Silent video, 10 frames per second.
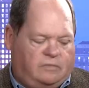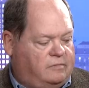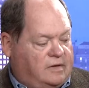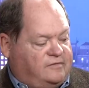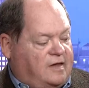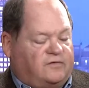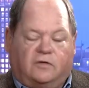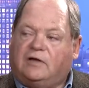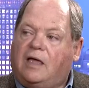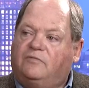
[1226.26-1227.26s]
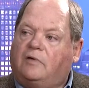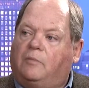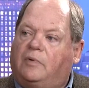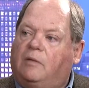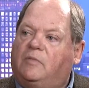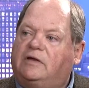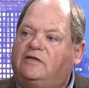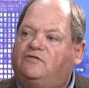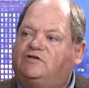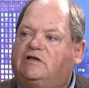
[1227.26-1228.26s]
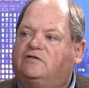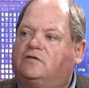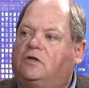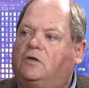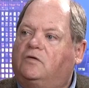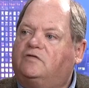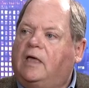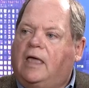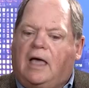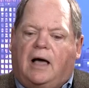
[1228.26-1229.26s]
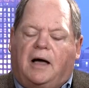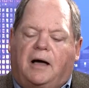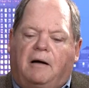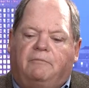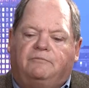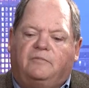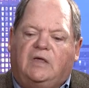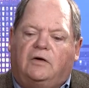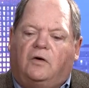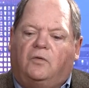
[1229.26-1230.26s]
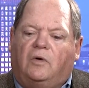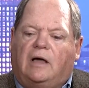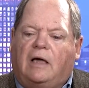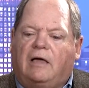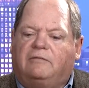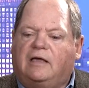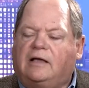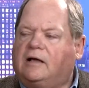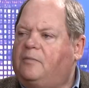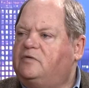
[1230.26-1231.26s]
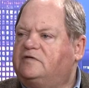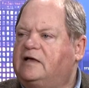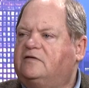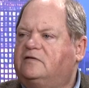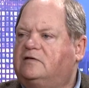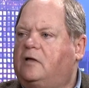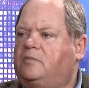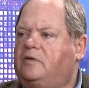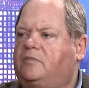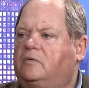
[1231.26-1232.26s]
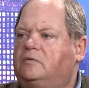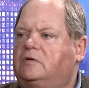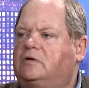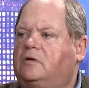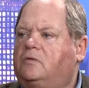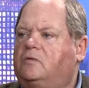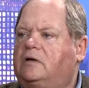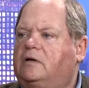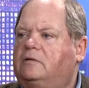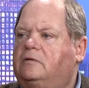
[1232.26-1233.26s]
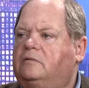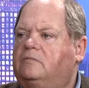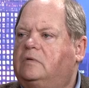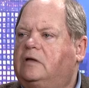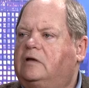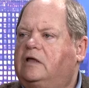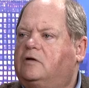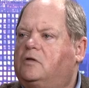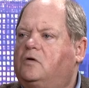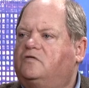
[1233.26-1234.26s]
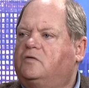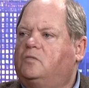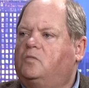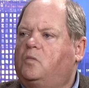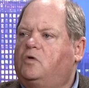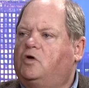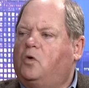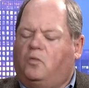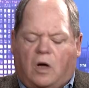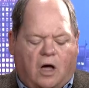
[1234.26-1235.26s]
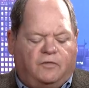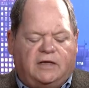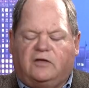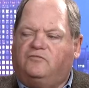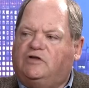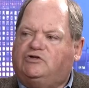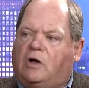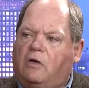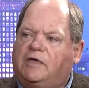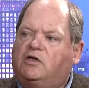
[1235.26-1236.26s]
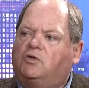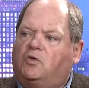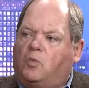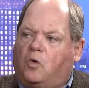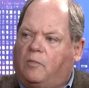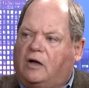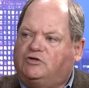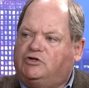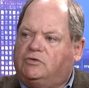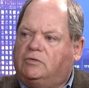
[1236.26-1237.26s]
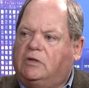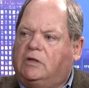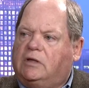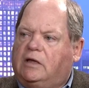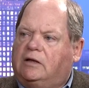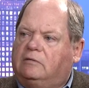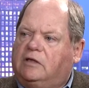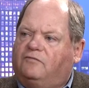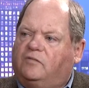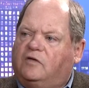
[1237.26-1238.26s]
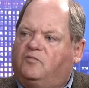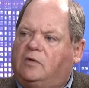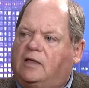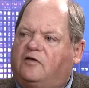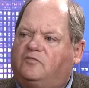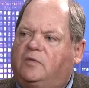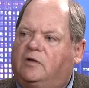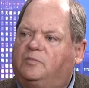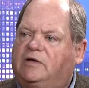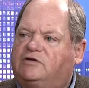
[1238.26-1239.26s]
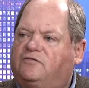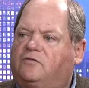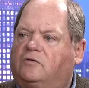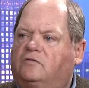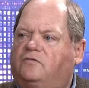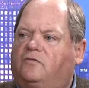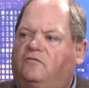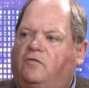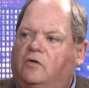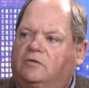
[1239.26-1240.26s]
It says our time's up, but I'm going to give you a chance to close. Take a couple of seconds to tell people, in the closing, how they can reach you, how they can learn more about you, and give them a last-minute pitch for a vote.